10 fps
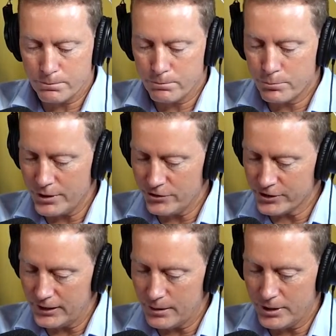British
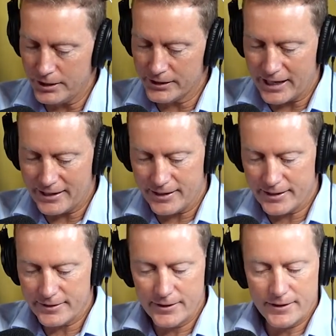Columbia, Canada,
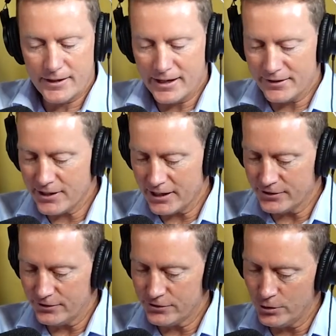and
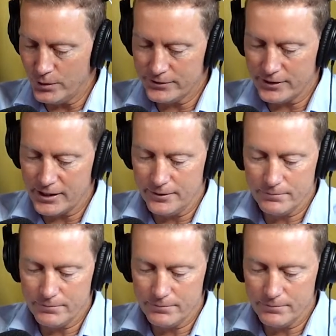Texas, USA.